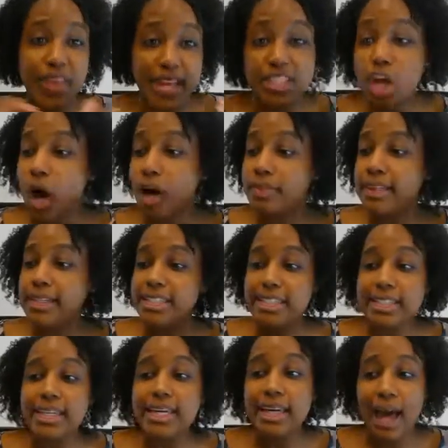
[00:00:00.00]
It's called the
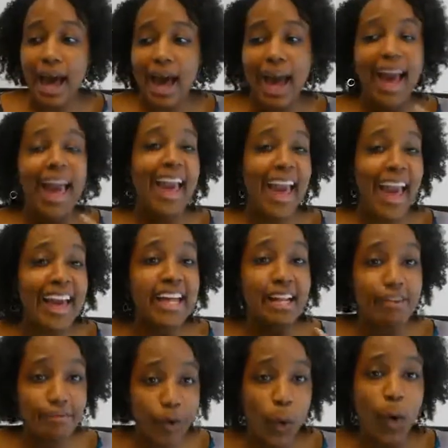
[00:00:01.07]

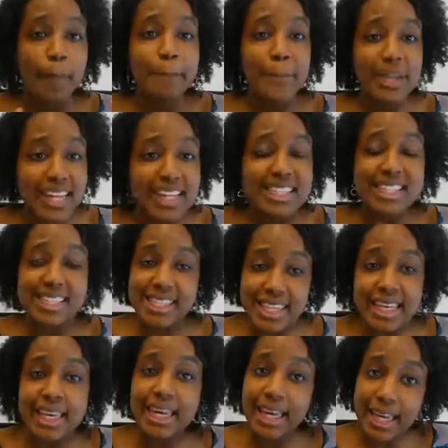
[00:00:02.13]
TI-84 Plus
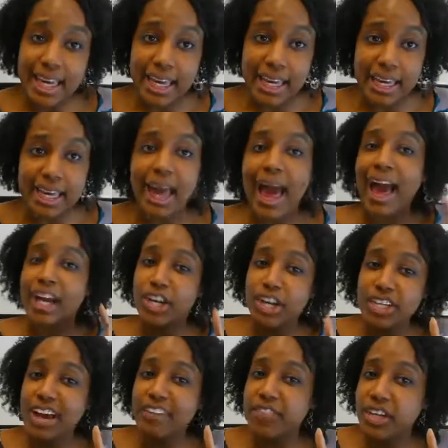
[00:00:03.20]
CE. I
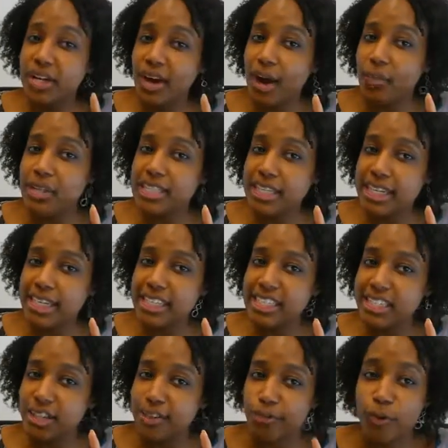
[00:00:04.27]
could not figure out what CE
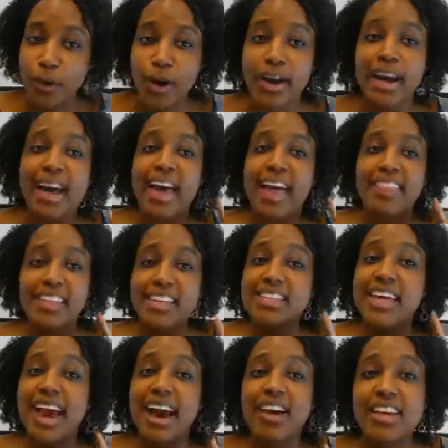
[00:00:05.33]
stood for.
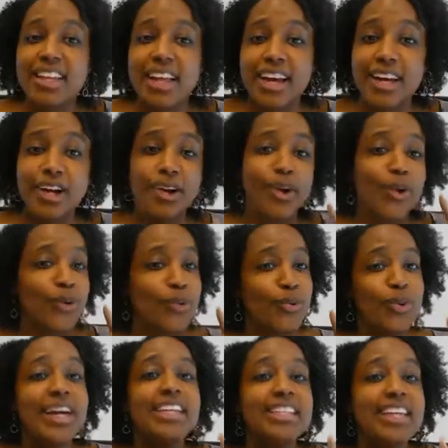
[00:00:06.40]
This calculator
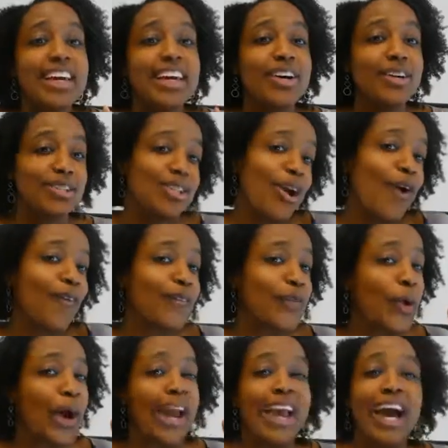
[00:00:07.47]
retails
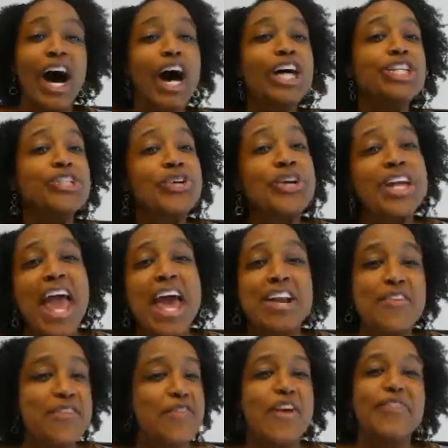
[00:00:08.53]
for
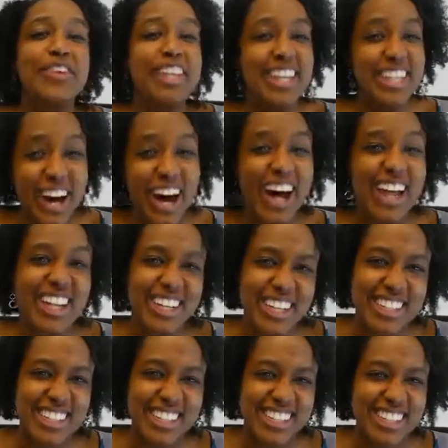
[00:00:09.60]

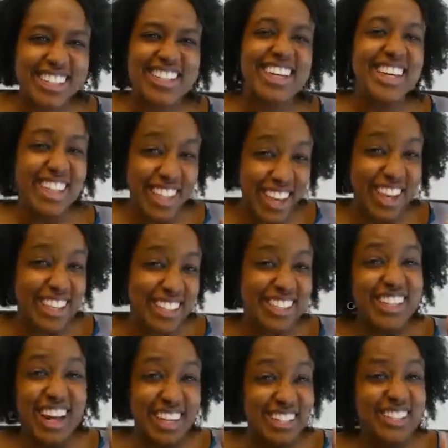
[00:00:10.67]
$150.
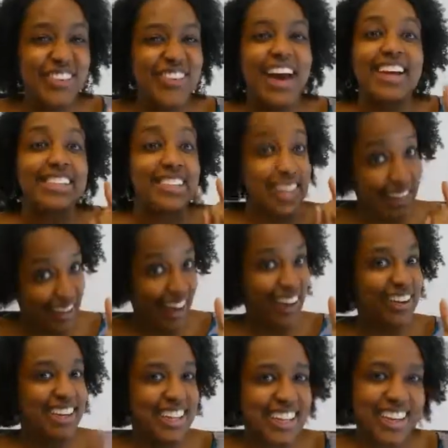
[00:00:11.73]
Yes, that is correct. A
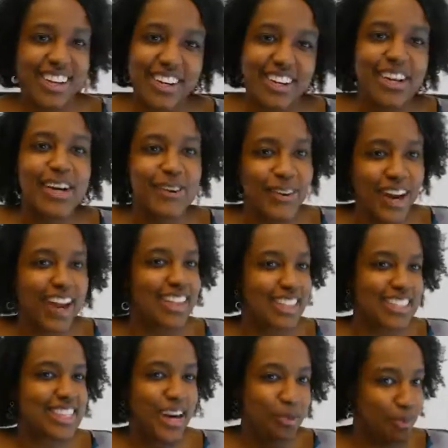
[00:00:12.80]
calculator,
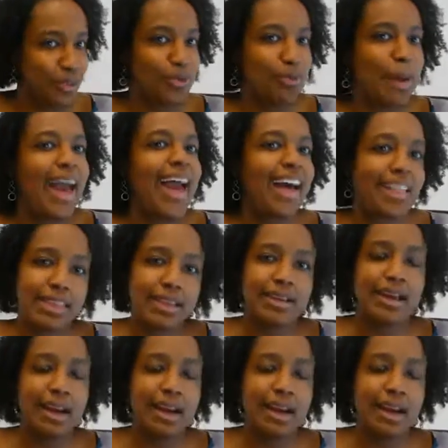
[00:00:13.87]
right? To help you do math.